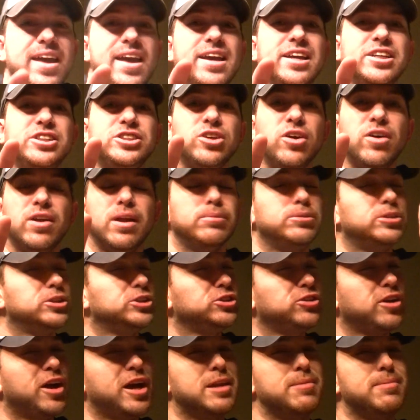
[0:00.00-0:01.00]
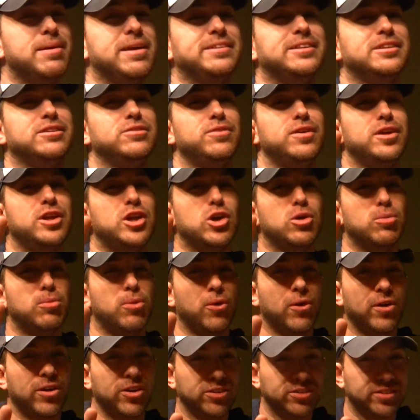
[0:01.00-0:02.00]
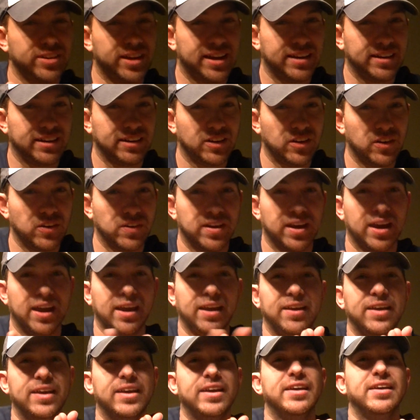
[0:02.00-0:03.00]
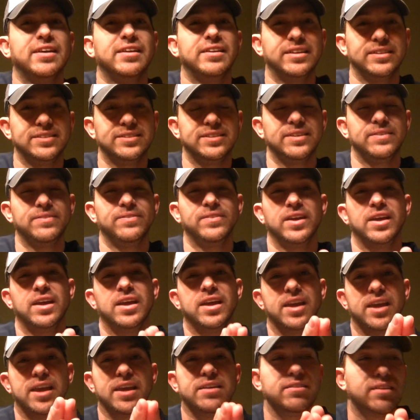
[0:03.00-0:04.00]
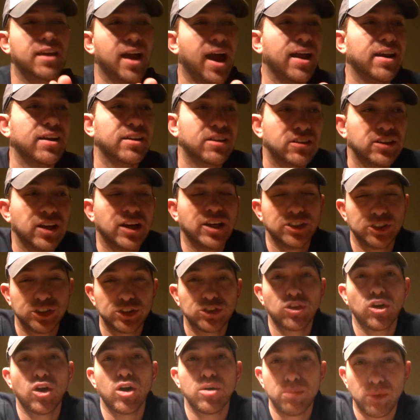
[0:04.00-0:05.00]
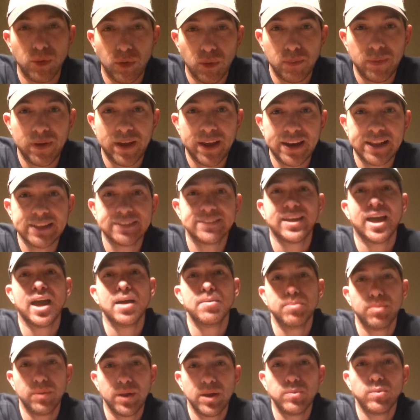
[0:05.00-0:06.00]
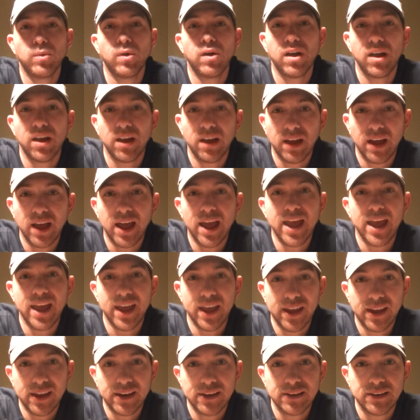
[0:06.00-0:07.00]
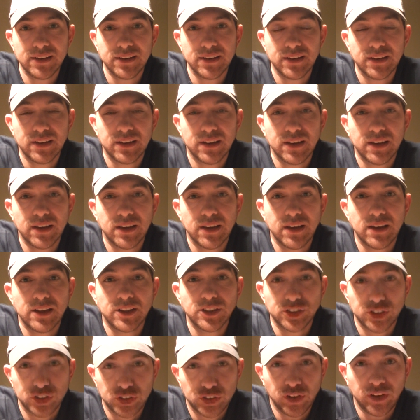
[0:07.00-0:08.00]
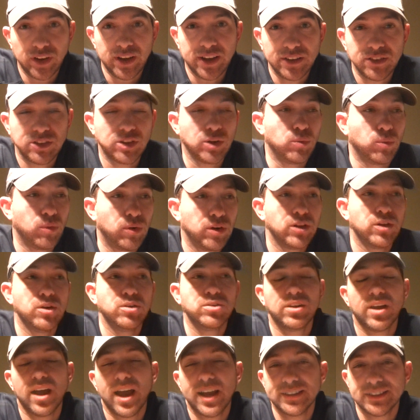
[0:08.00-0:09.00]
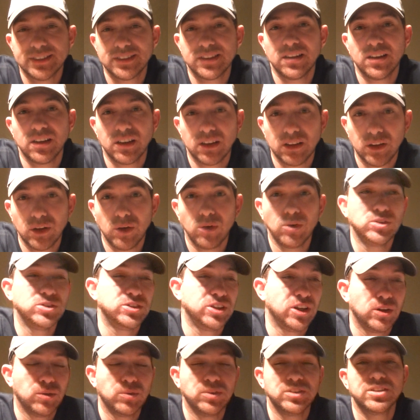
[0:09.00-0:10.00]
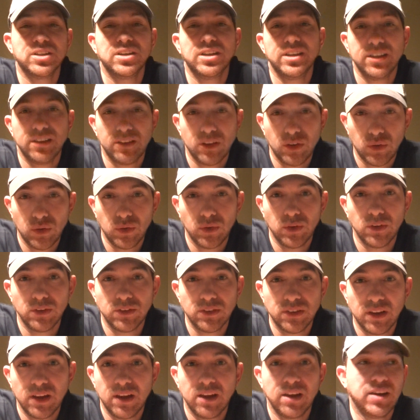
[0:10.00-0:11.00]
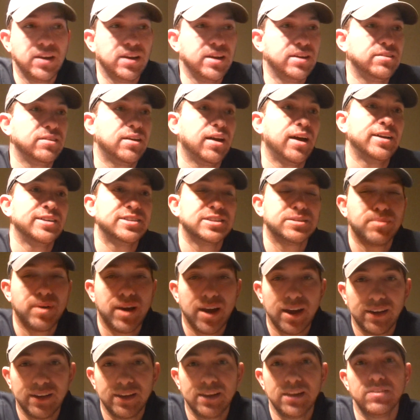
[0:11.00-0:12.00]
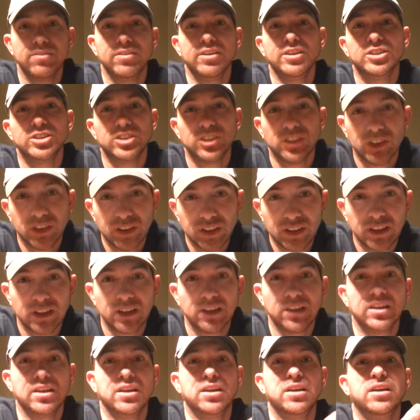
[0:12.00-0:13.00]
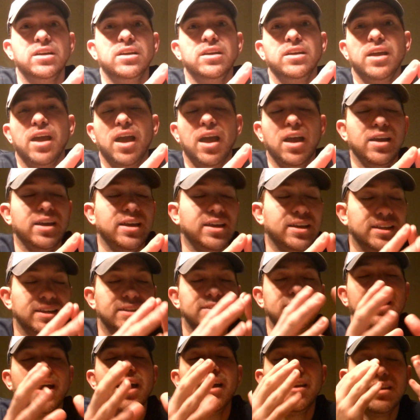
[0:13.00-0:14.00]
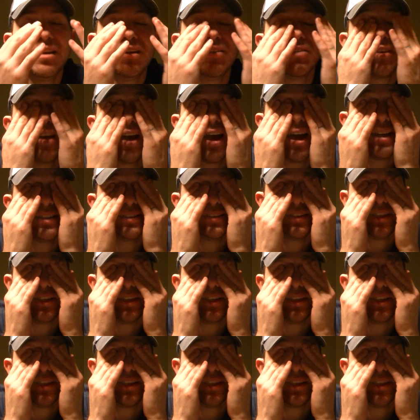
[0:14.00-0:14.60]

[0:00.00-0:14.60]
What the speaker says: Sean, I'm just trying to make this video more entertaining, okay? Listen, he's got a strong bullpen. He's got Benoit and Street, so one of those guys is going to close, the other one's going to get the holds. He's got Smiley, Ventura. He's got enough guys that get